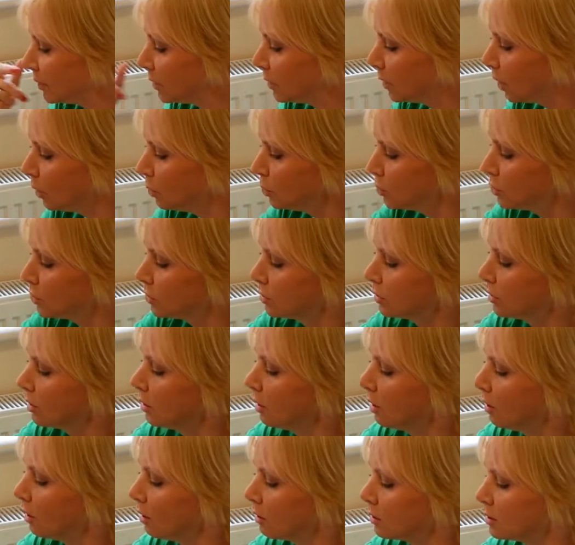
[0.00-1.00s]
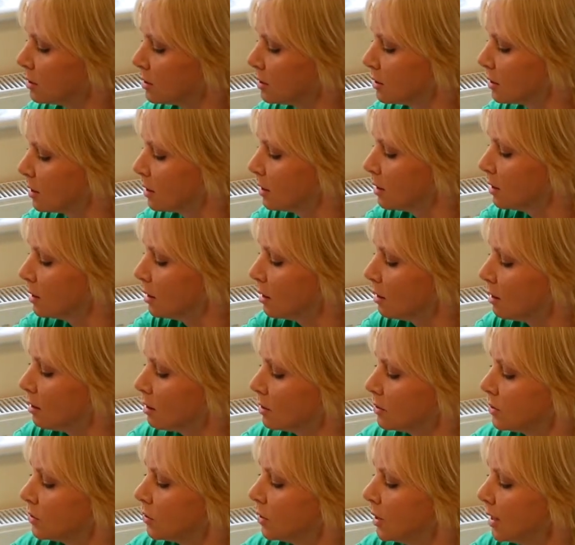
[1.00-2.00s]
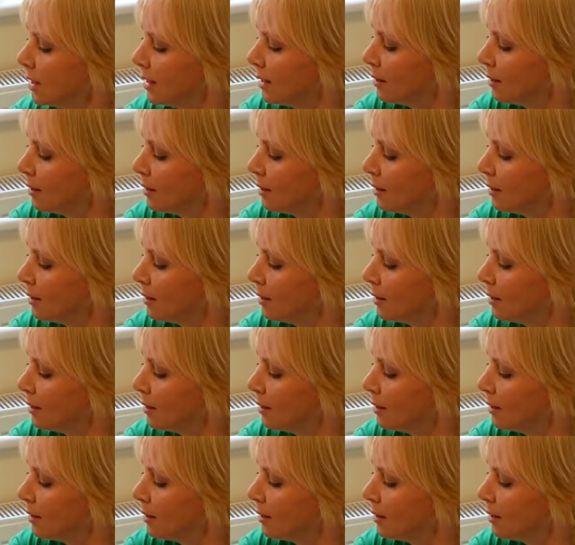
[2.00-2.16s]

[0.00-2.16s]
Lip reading: those two cards, they are talking